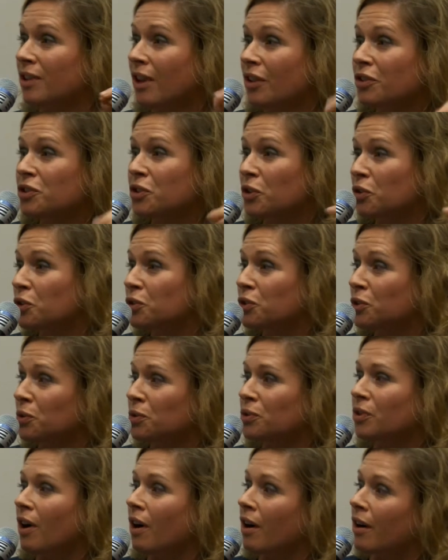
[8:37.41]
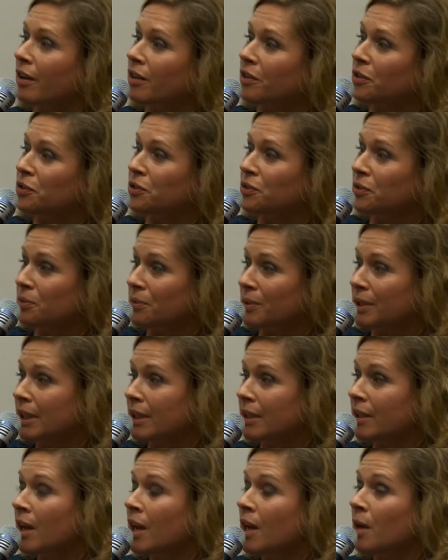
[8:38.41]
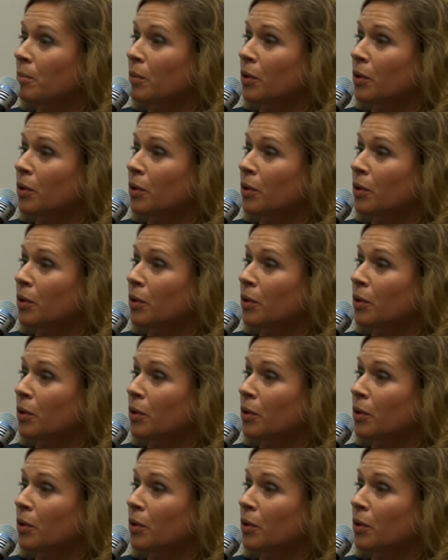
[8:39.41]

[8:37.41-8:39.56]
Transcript: not just use articles to read,